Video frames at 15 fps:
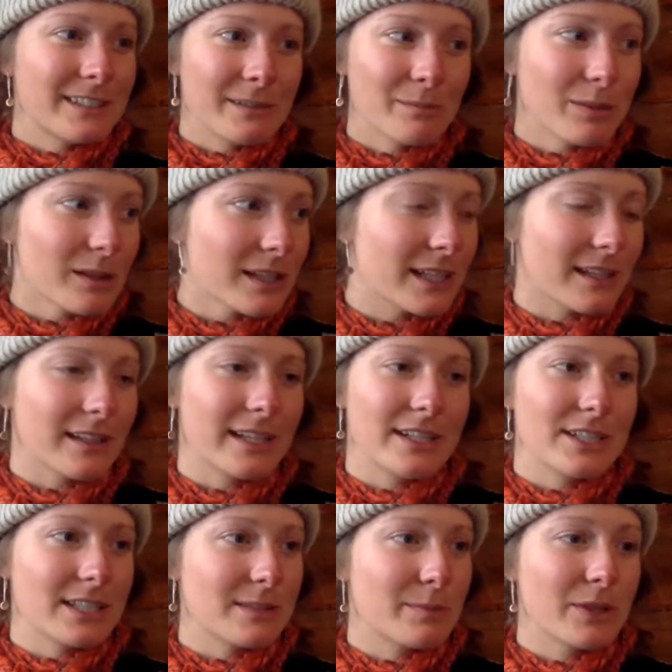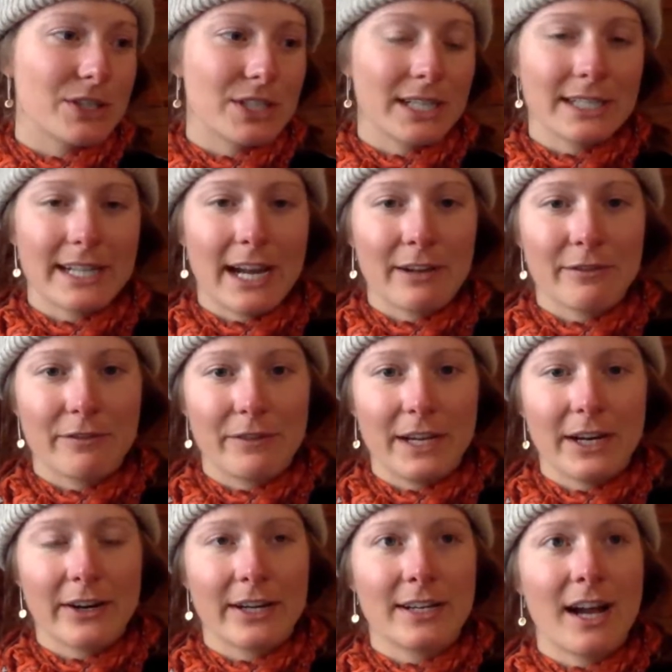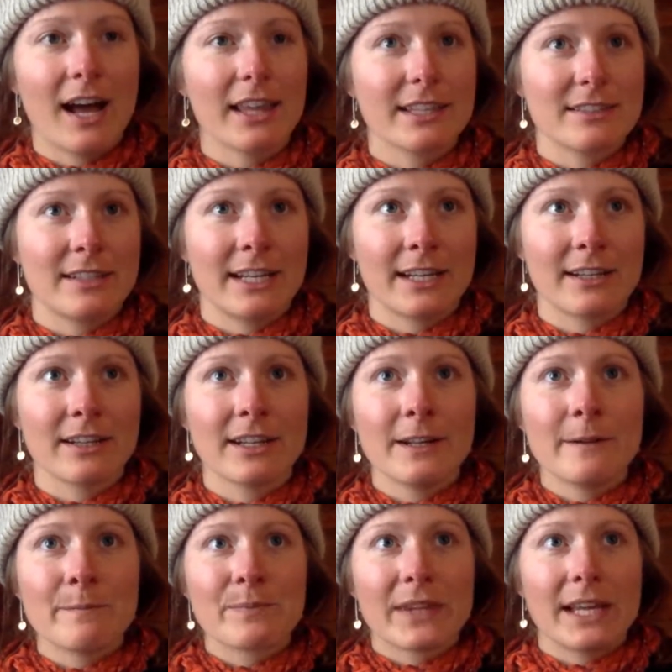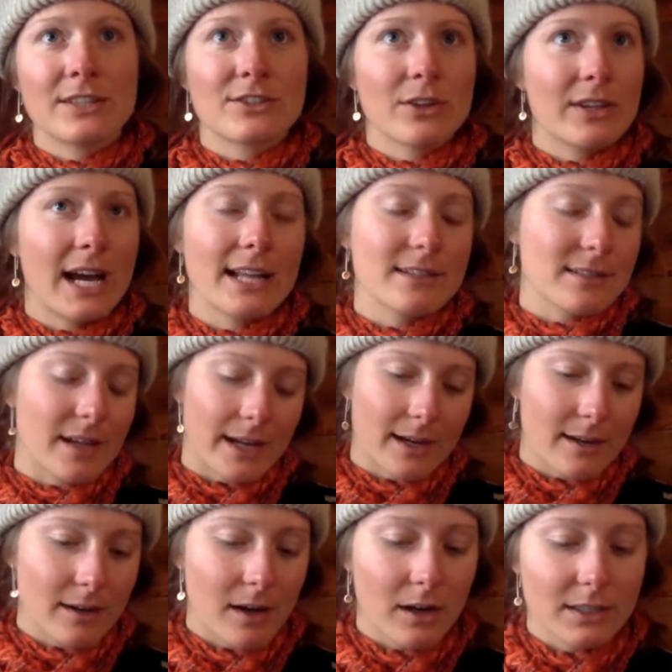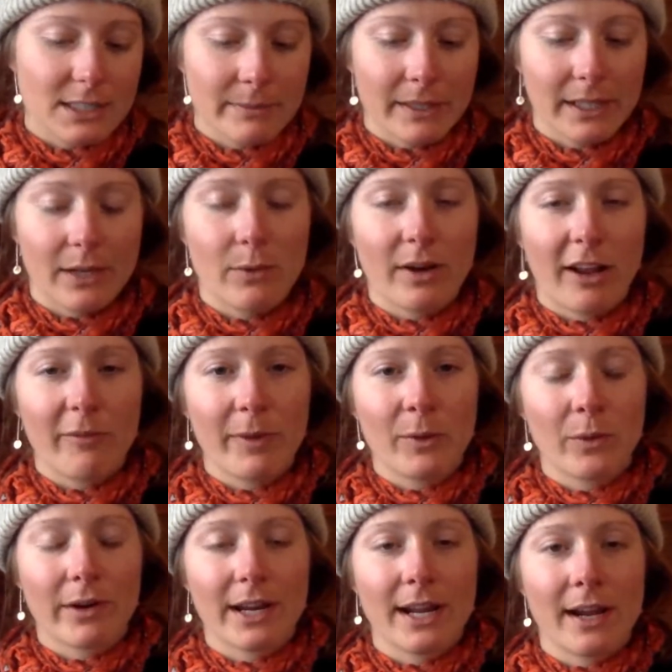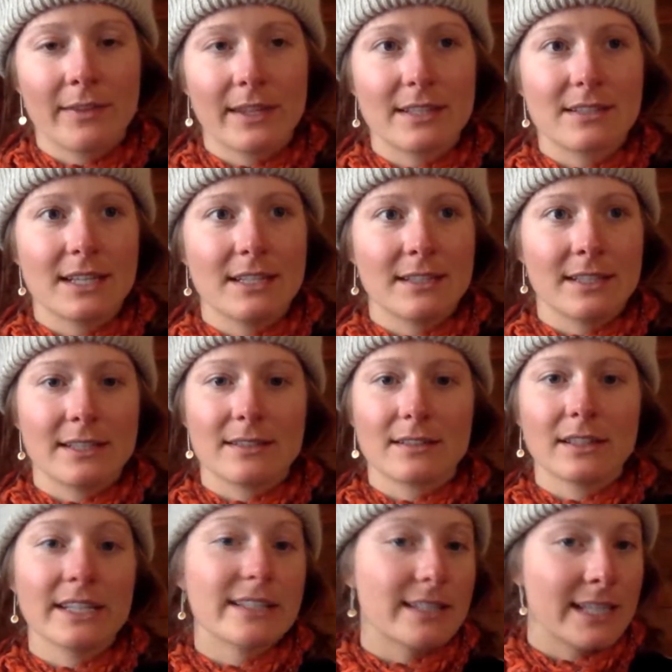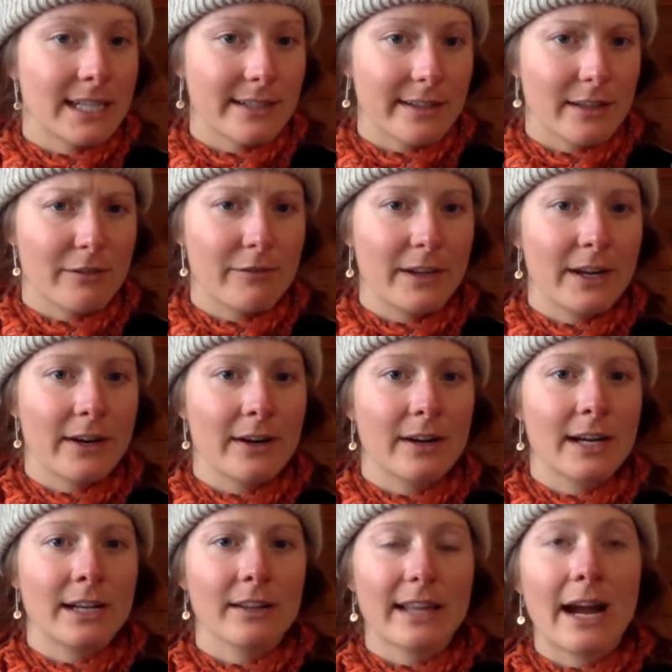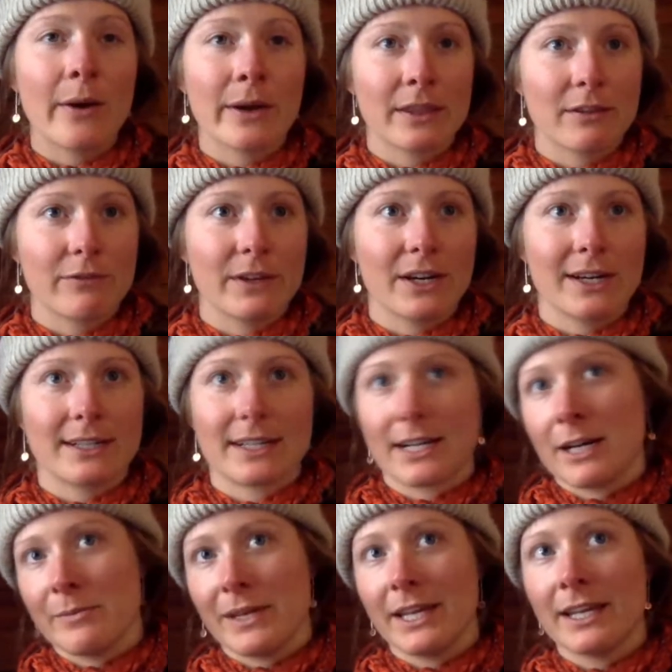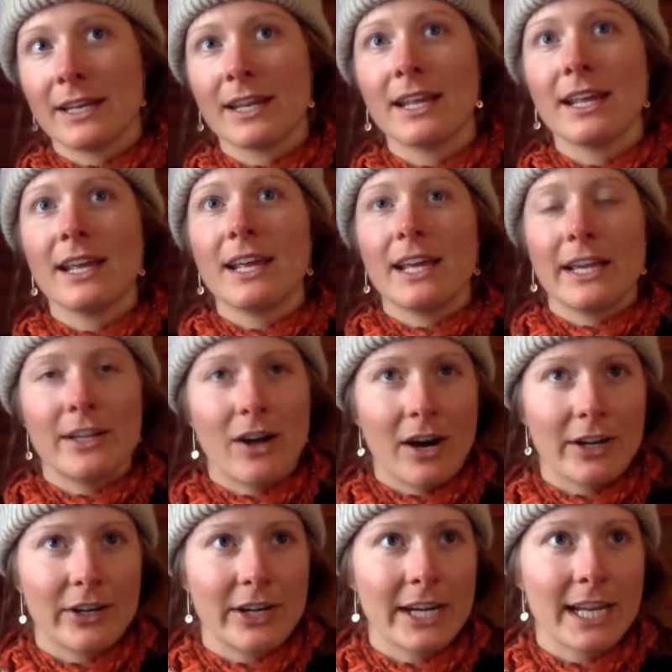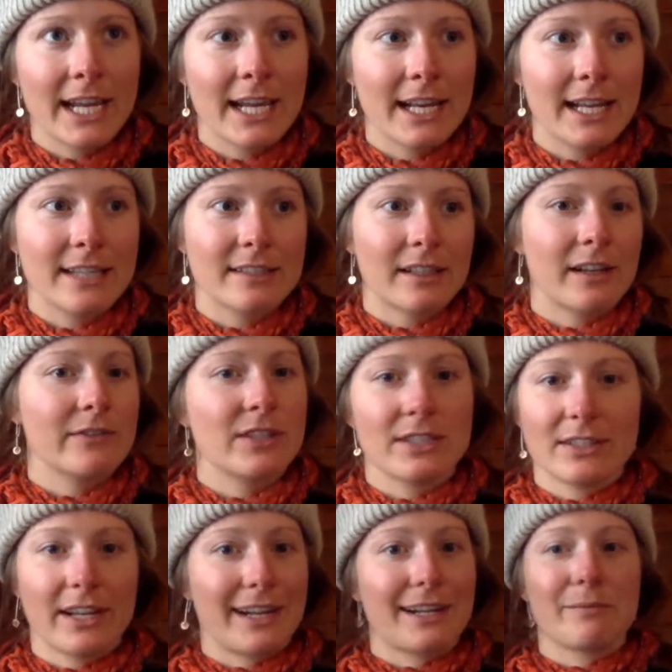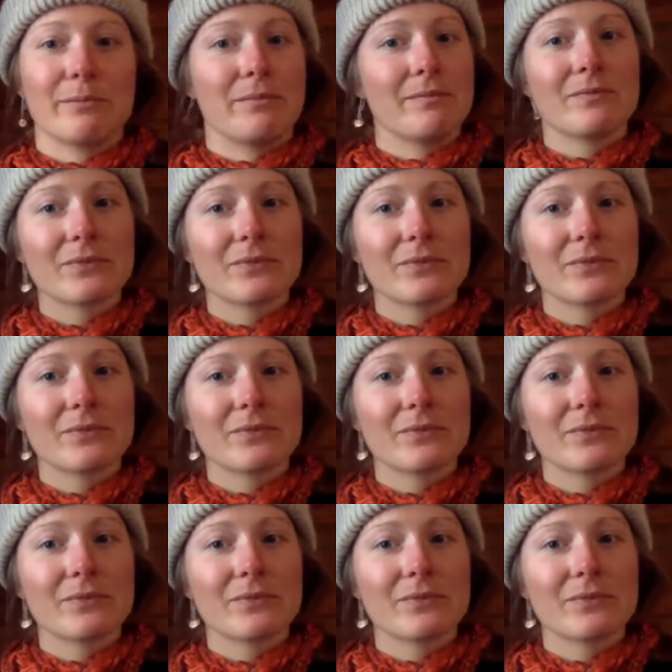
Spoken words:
completely just pushing down fear and not listening. And so that's like ultimately what I've been working on this season is listening to the fear and allowing the fear to come in and honoring it instead of just like